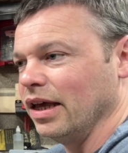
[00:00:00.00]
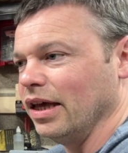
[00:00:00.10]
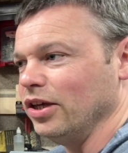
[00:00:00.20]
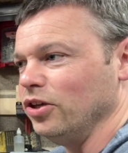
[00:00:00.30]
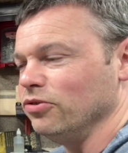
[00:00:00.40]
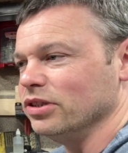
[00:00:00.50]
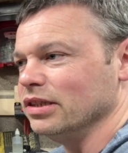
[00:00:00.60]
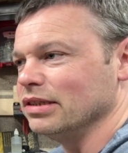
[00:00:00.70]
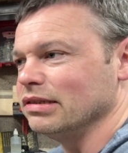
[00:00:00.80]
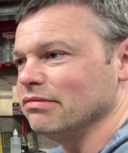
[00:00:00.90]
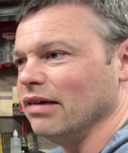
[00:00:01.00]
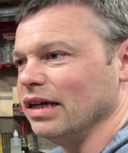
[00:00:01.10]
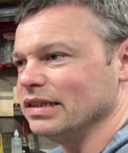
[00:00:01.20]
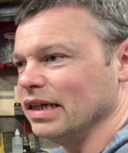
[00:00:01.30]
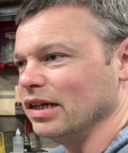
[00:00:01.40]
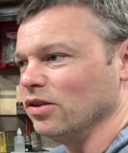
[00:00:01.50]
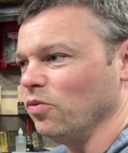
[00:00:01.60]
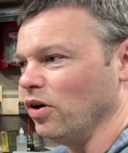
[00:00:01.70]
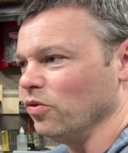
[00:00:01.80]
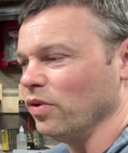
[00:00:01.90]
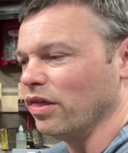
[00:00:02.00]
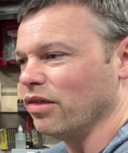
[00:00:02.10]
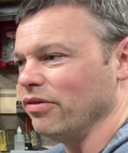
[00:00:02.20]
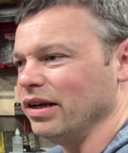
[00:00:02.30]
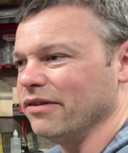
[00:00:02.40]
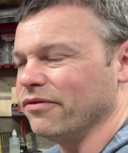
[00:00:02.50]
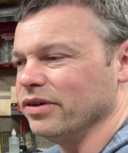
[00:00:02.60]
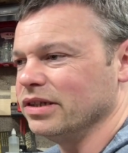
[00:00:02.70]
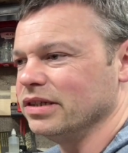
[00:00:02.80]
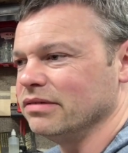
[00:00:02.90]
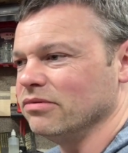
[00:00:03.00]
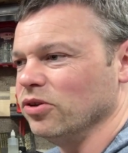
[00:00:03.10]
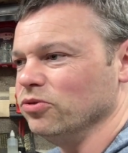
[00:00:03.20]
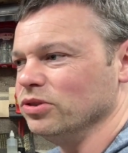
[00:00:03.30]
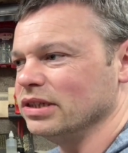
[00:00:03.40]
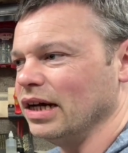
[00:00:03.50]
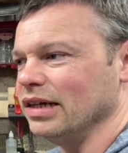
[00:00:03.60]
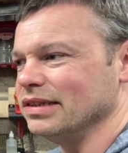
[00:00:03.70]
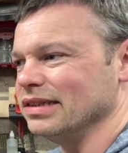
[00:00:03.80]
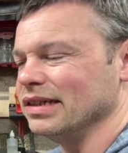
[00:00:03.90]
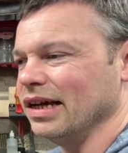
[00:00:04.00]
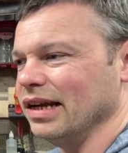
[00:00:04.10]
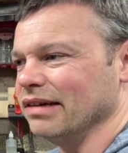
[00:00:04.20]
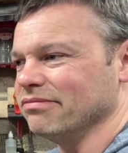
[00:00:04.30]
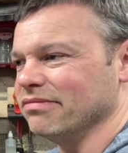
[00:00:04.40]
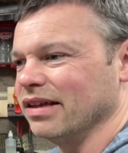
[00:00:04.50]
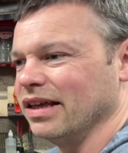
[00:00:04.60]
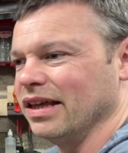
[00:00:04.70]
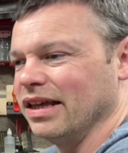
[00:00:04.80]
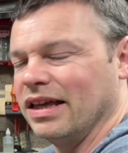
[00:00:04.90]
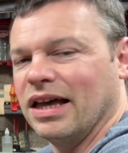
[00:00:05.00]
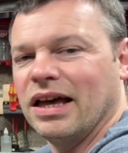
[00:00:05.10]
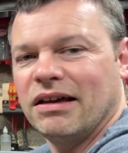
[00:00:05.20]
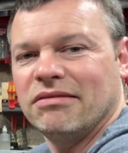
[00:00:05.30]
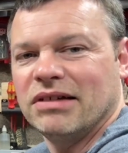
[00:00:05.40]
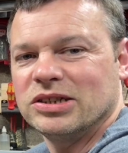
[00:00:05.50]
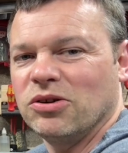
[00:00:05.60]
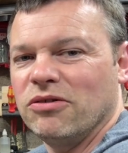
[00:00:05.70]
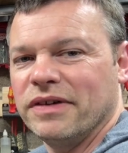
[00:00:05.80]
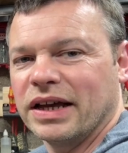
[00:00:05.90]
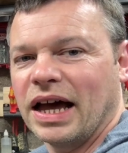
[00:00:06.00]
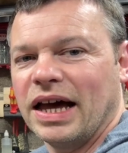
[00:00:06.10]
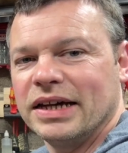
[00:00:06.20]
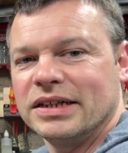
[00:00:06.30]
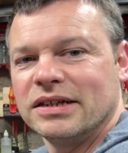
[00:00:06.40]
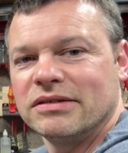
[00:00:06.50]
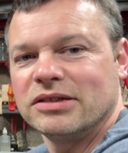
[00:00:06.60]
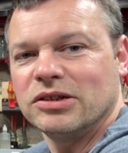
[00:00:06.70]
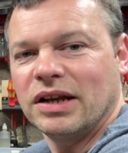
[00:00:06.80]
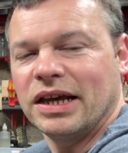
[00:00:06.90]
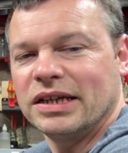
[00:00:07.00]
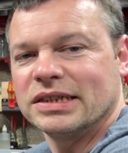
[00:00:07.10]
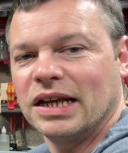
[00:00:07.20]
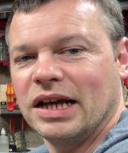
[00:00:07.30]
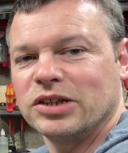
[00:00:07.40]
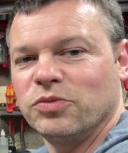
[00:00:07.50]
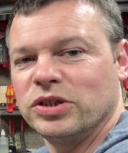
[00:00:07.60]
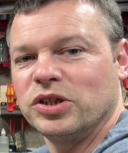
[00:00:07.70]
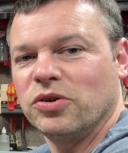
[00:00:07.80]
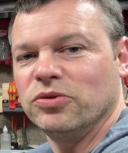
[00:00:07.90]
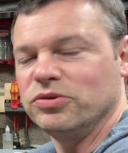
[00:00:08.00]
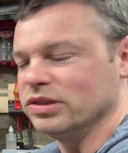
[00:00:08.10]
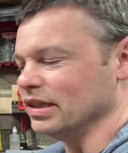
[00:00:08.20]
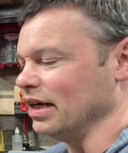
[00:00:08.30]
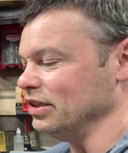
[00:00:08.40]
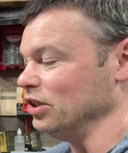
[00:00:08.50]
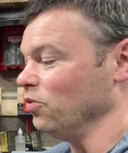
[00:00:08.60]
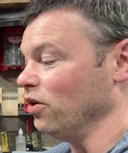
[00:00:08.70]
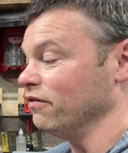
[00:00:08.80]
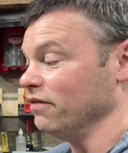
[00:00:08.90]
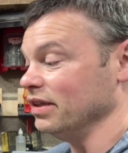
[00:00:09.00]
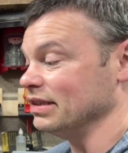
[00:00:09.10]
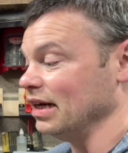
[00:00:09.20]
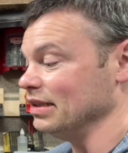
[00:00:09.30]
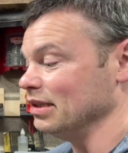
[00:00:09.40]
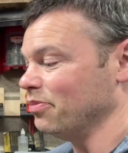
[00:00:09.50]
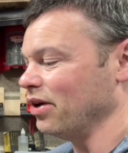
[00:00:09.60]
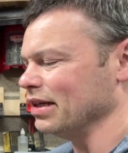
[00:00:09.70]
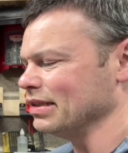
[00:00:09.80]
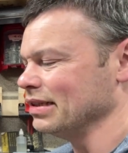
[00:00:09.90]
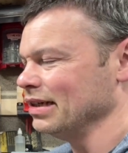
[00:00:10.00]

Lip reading: He uses a single one with 3 different hole sizes and a sort of a guide to let you select which hole size you want for the size of the brass.